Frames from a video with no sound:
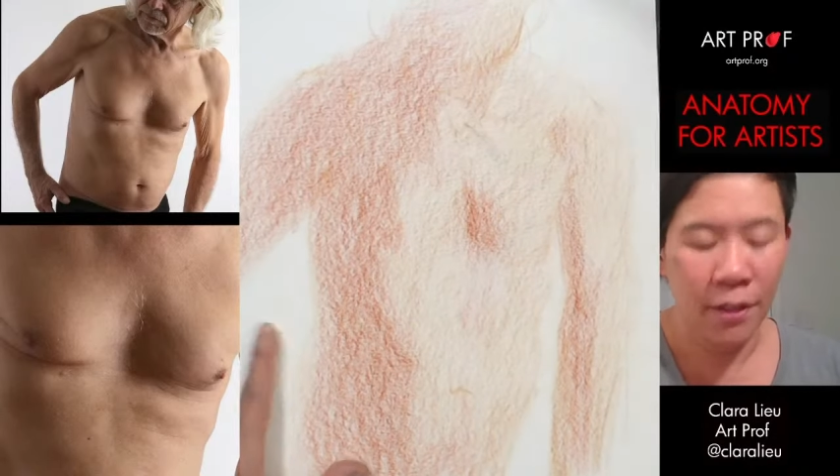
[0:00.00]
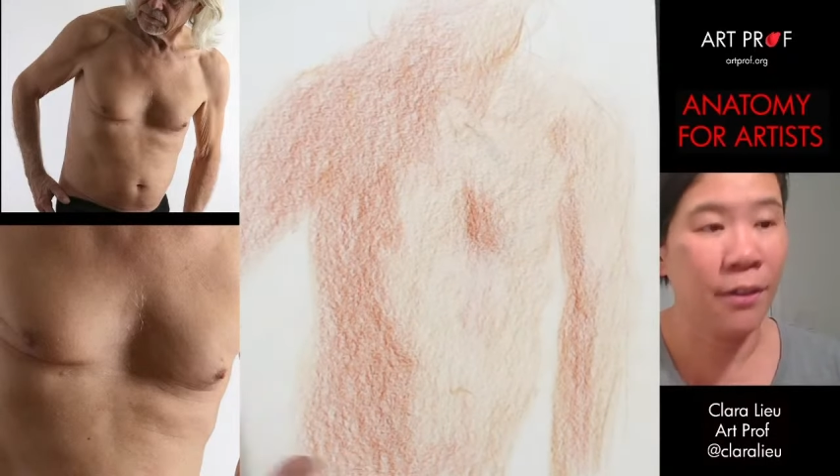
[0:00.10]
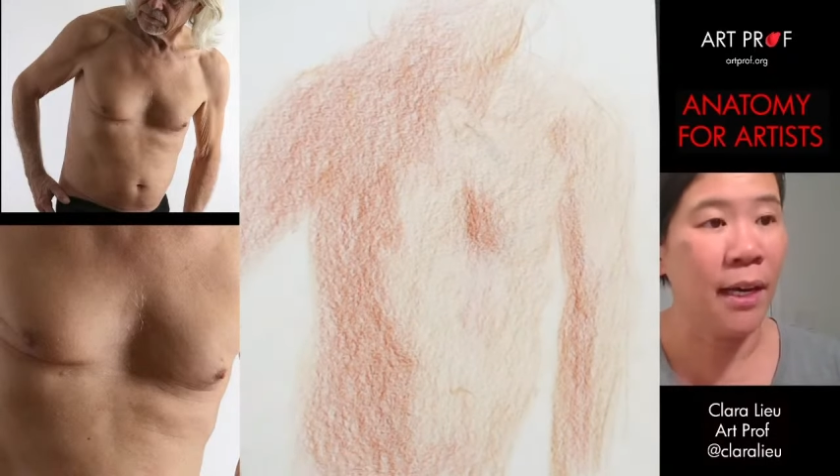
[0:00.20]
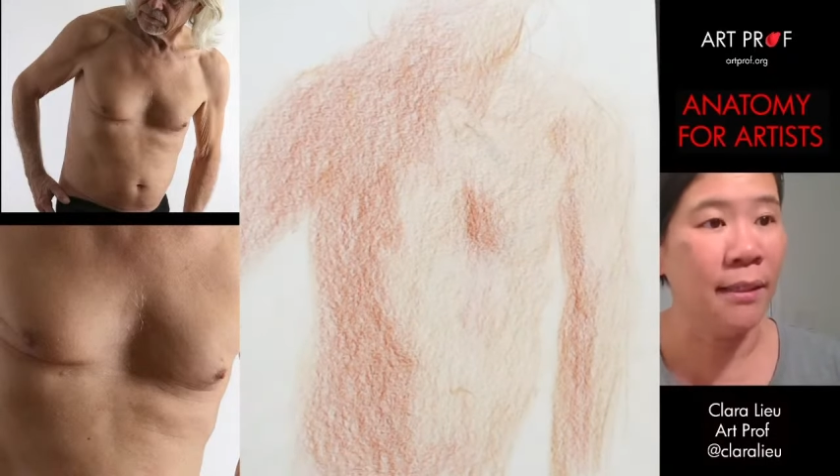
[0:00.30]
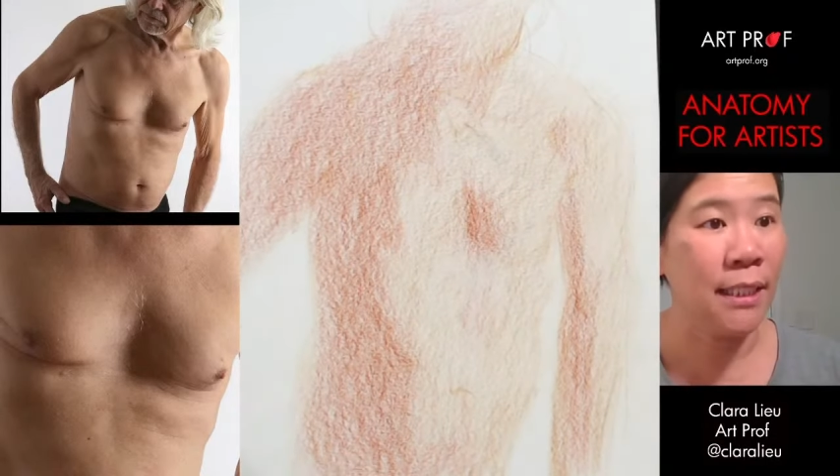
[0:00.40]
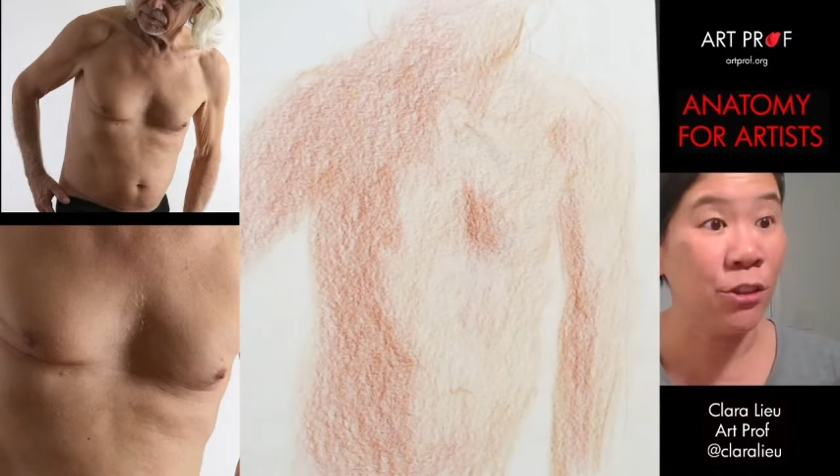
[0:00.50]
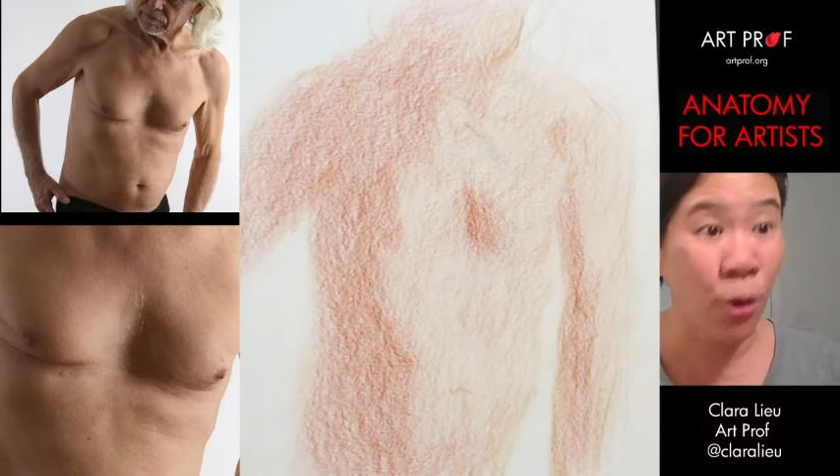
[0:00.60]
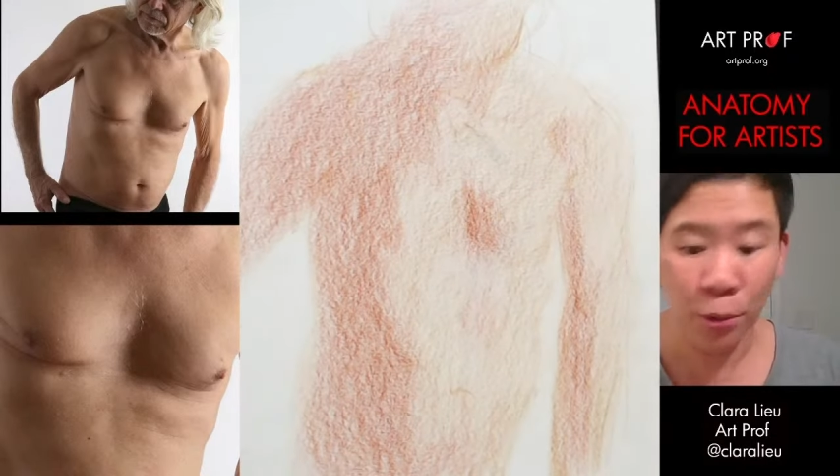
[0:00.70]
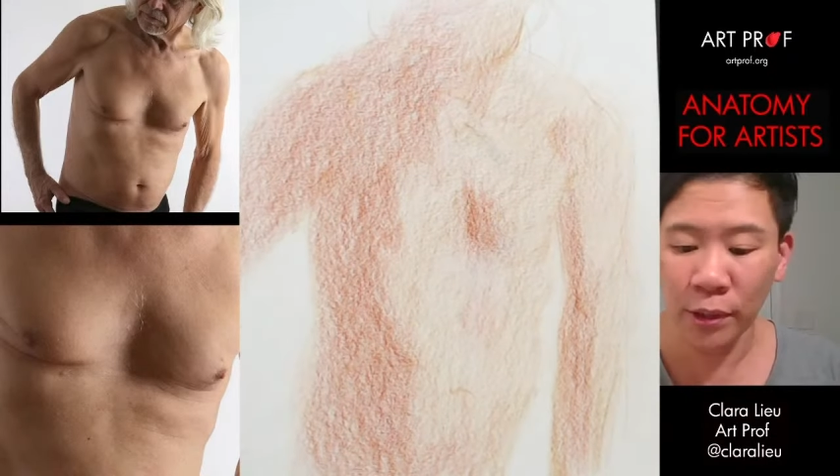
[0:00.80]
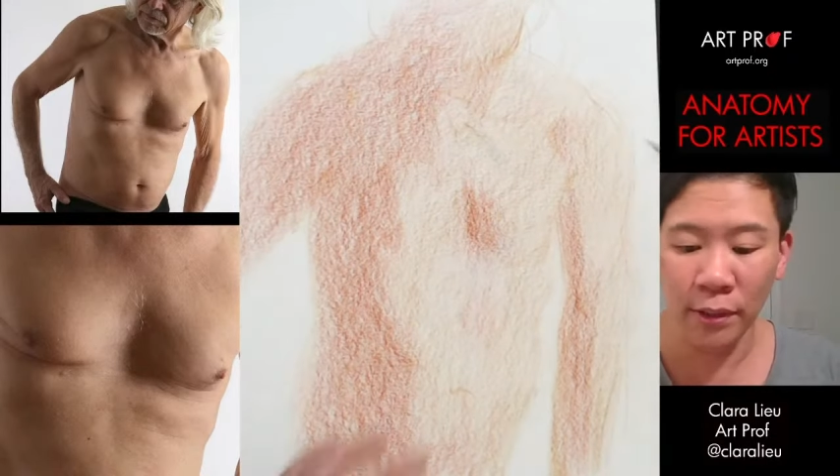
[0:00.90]
Okay,
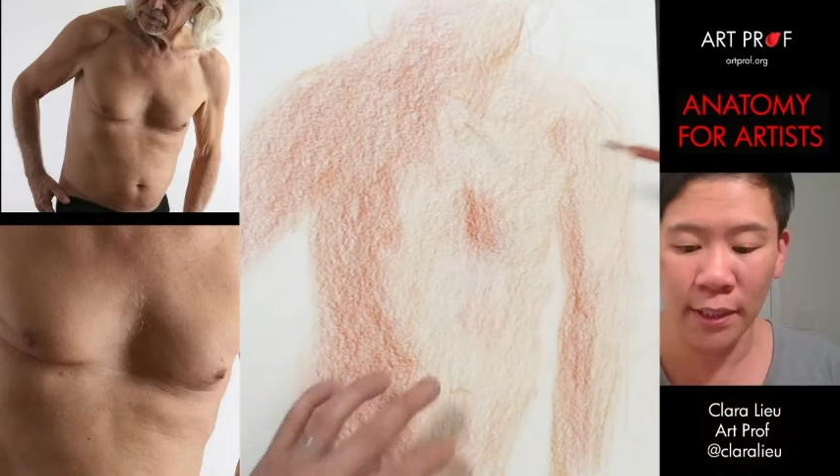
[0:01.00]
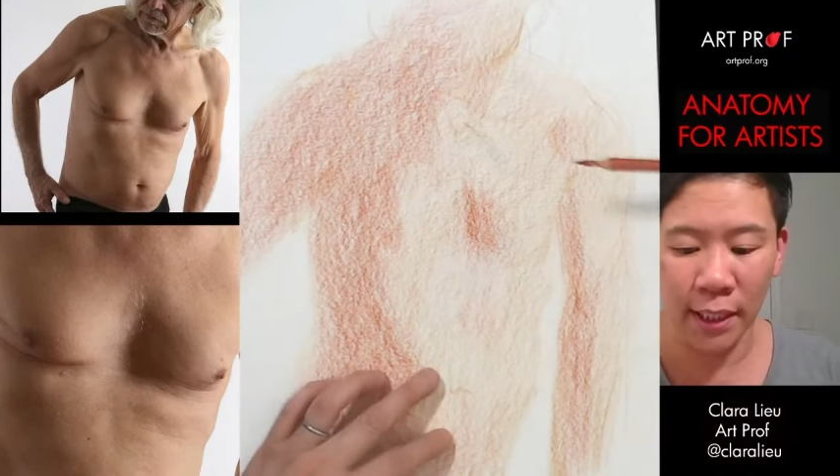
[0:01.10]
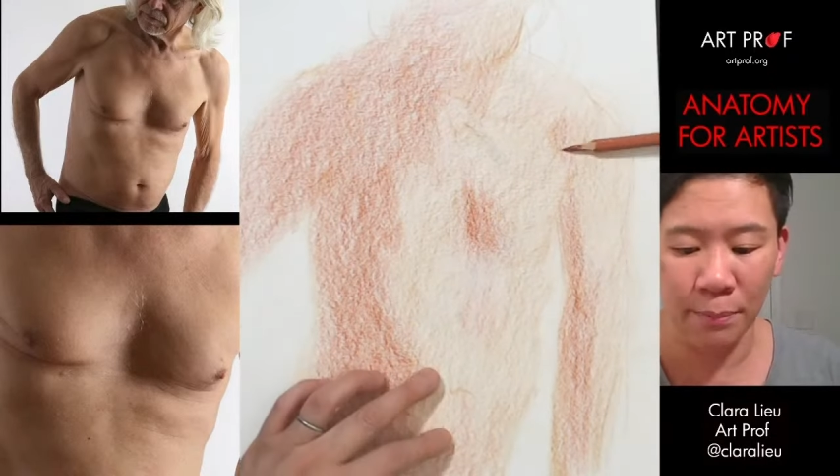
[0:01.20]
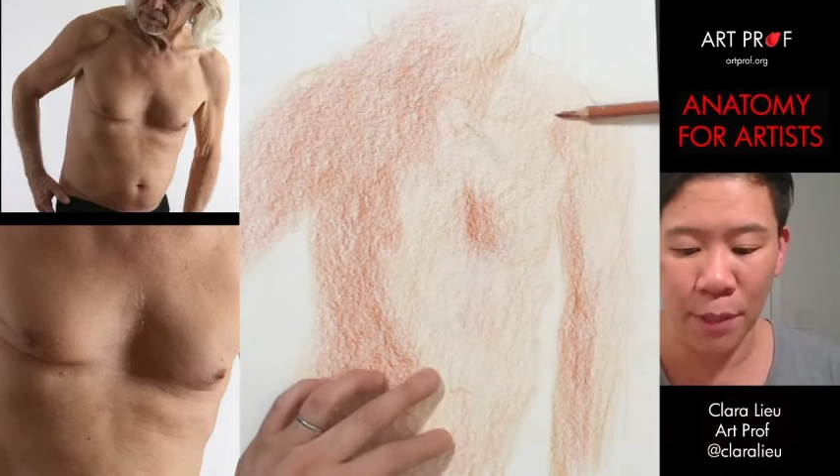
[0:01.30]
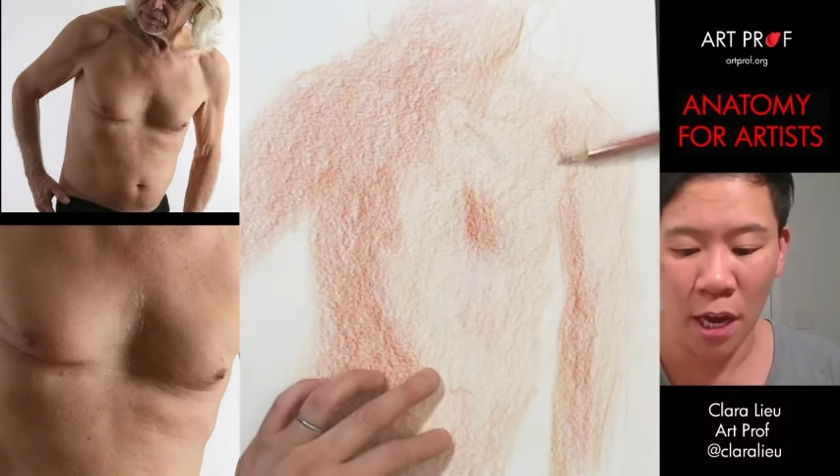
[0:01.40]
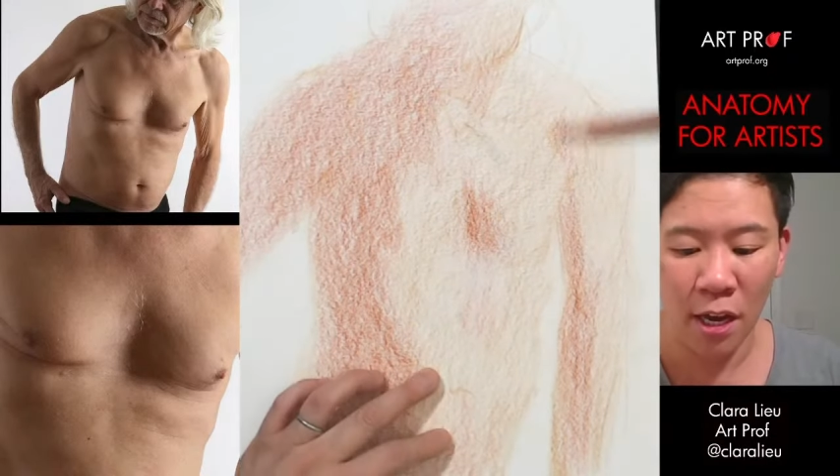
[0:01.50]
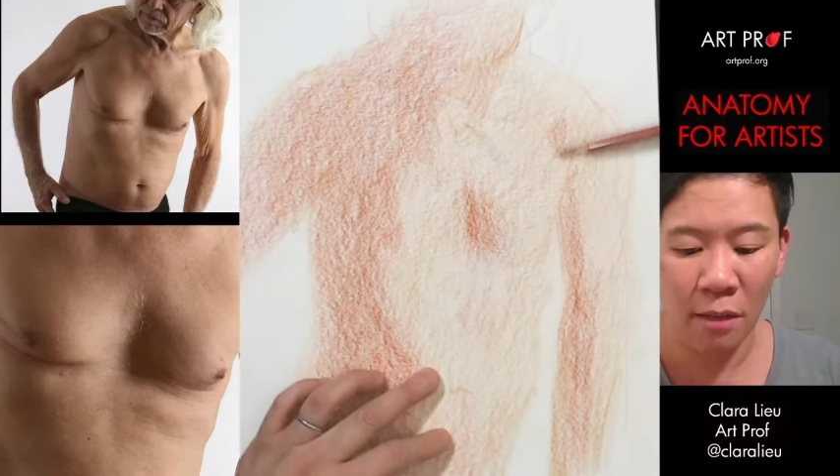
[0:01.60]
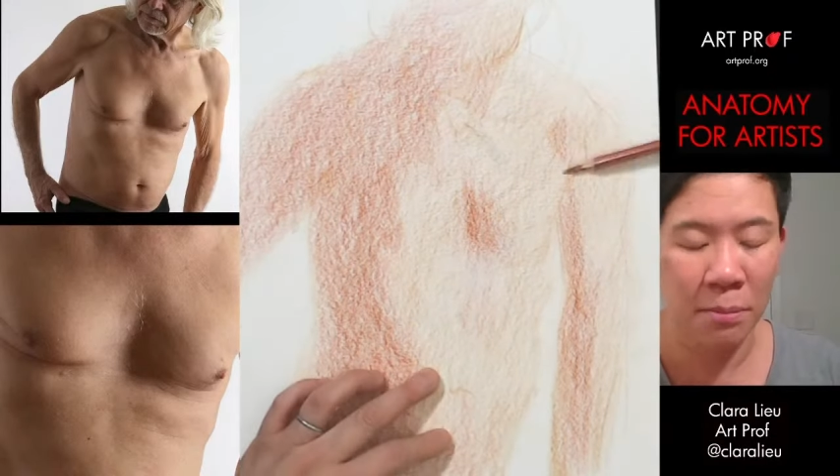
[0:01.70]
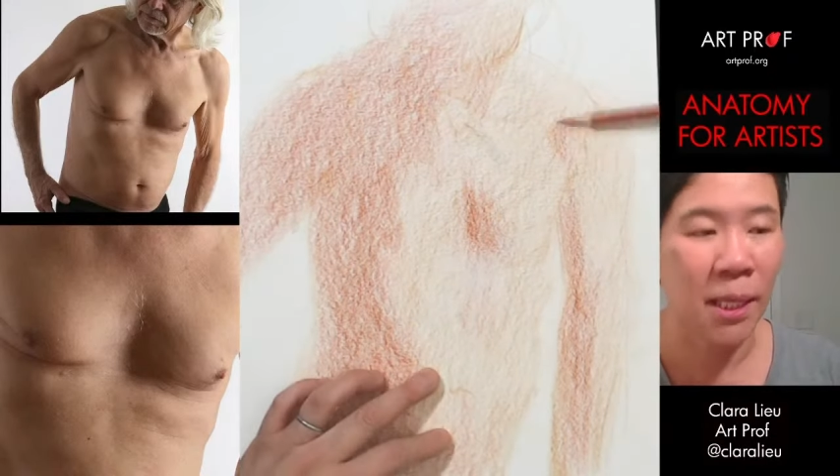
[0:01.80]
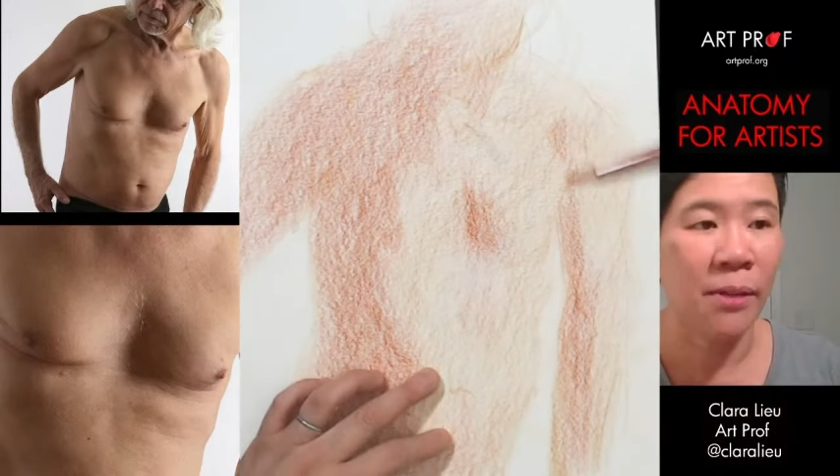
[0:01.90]
totally looks like a blob.